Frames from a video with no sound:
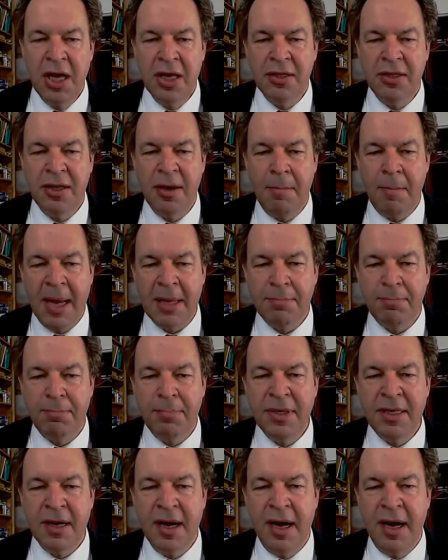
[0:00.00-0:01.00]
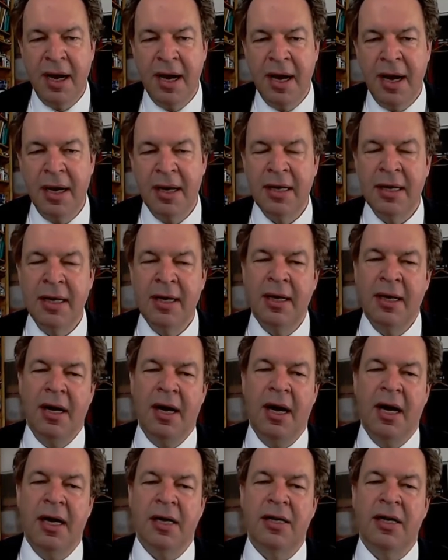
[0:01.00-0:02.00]
There might be a
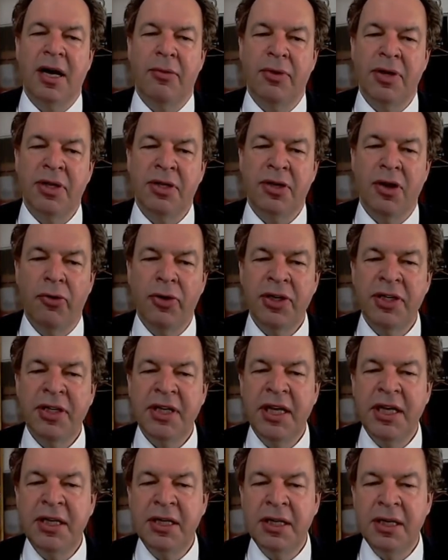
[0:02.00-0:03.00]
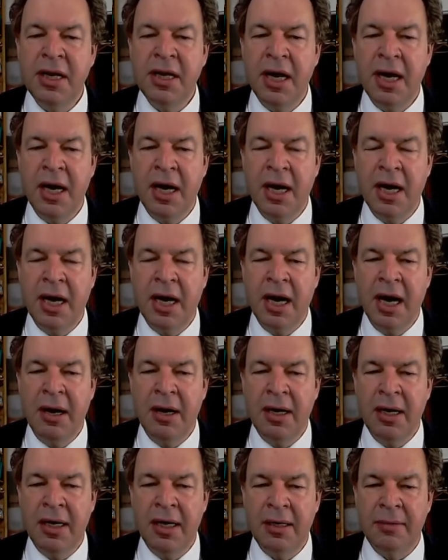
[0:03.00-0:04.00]
current going in
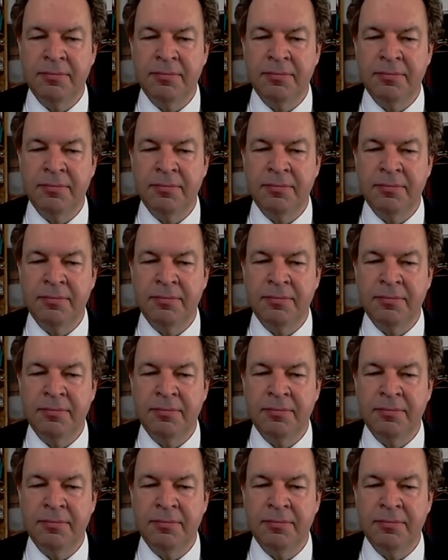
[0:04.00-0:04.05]
a